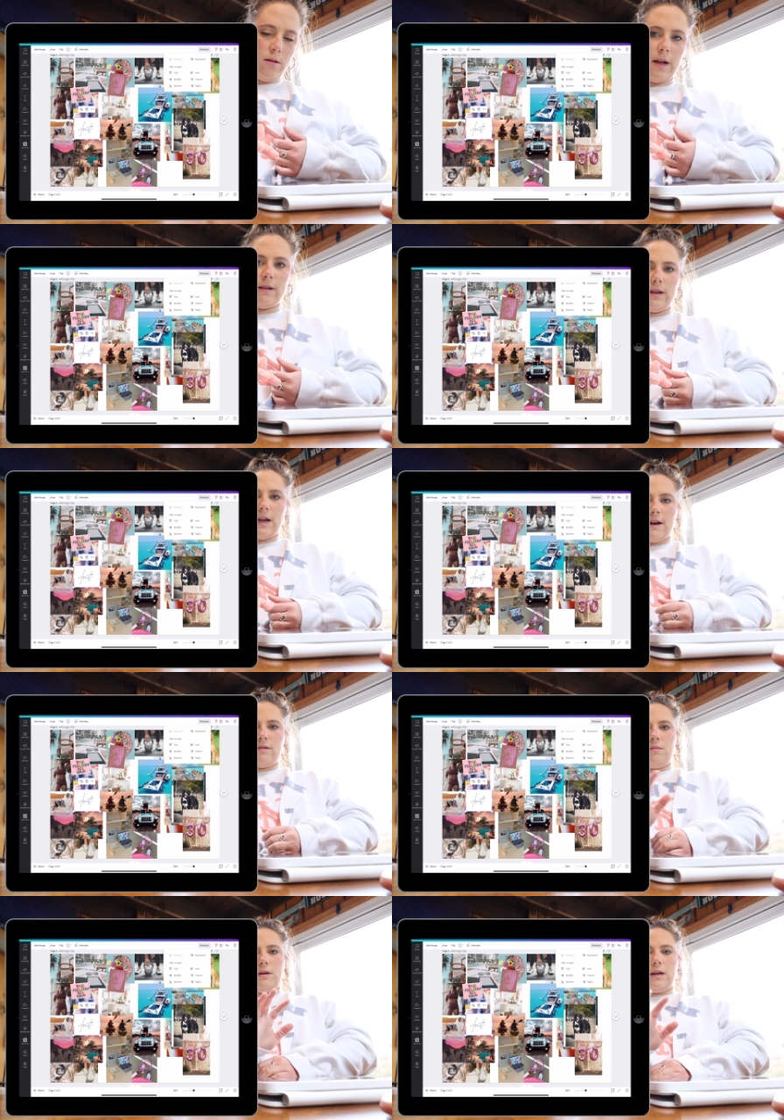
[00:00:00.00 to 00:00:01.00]
That's gonna have
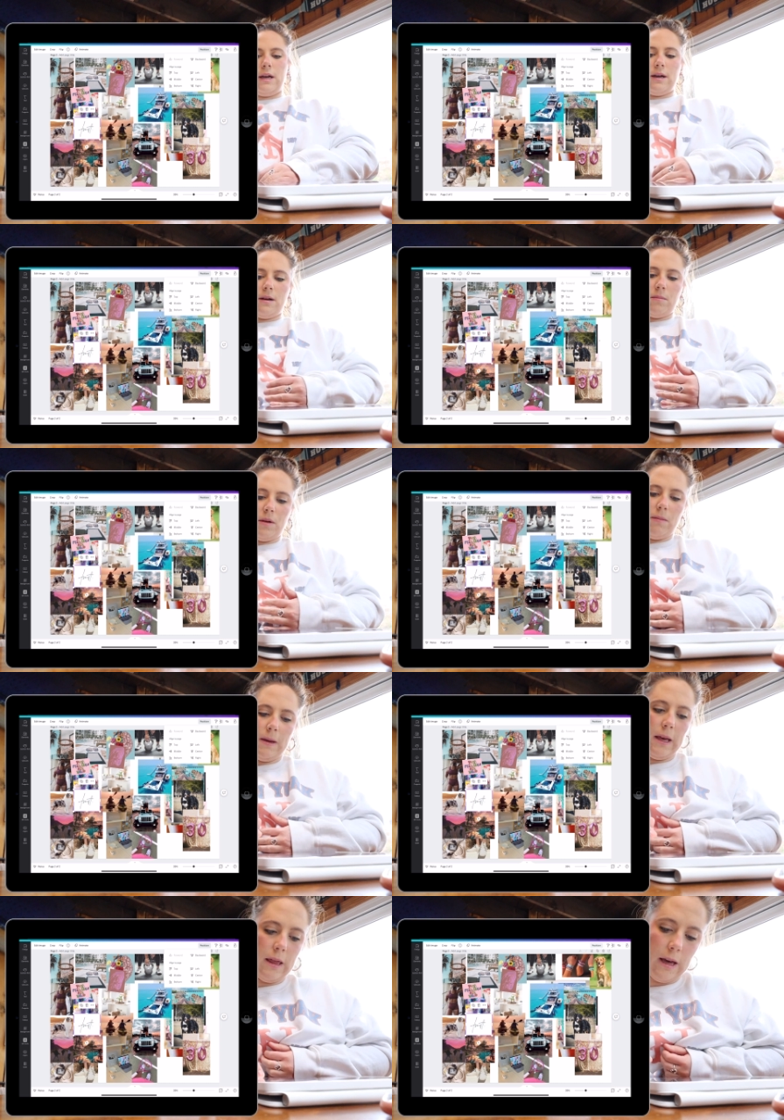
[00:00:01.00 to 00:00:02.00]
to be like a
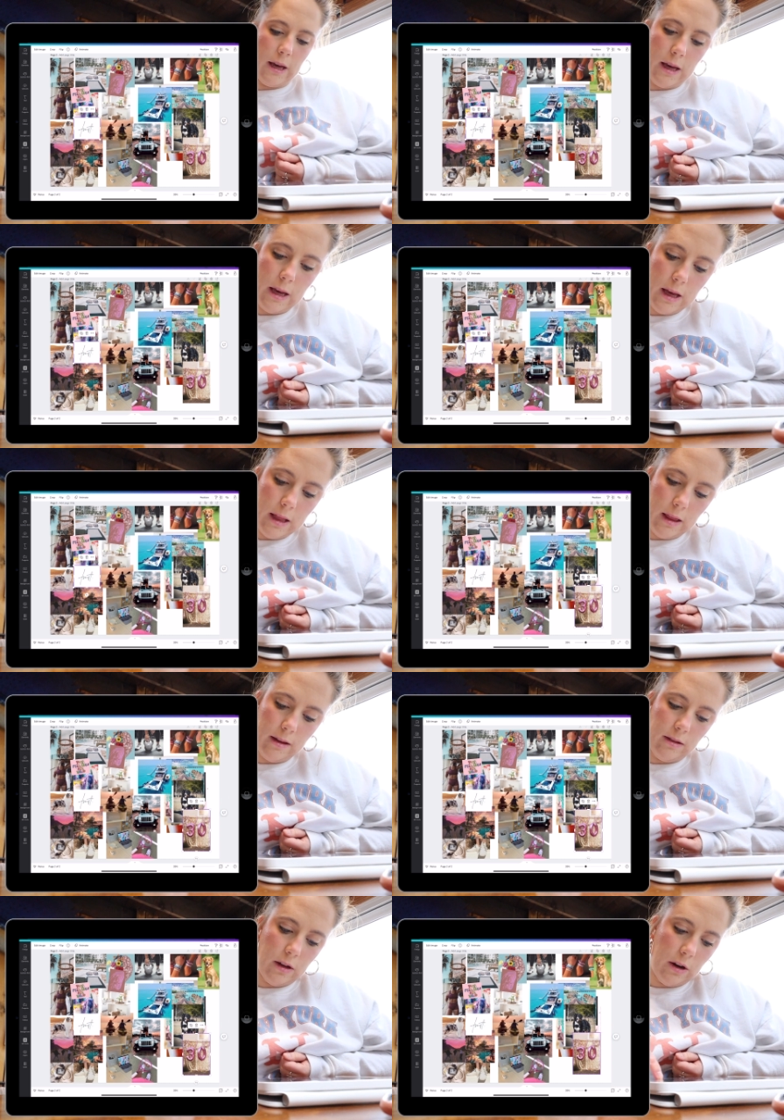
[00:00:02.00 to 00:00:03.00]
PVE thing.
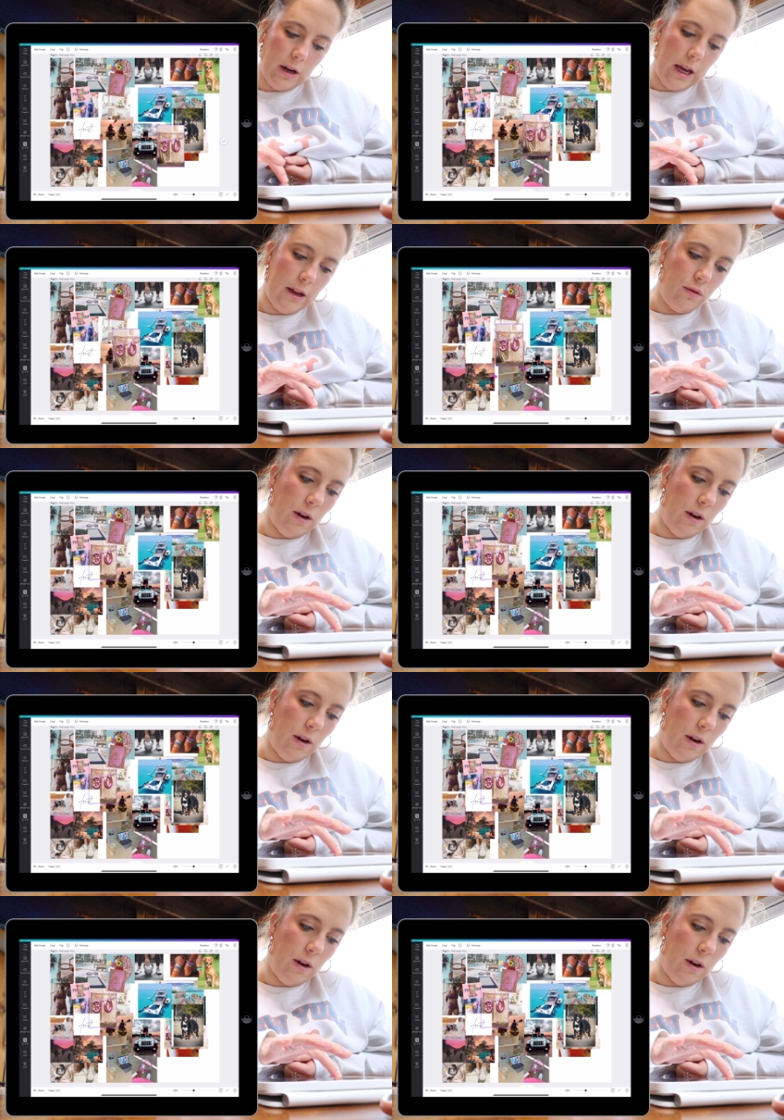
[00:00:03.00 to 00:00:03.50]
This 30 is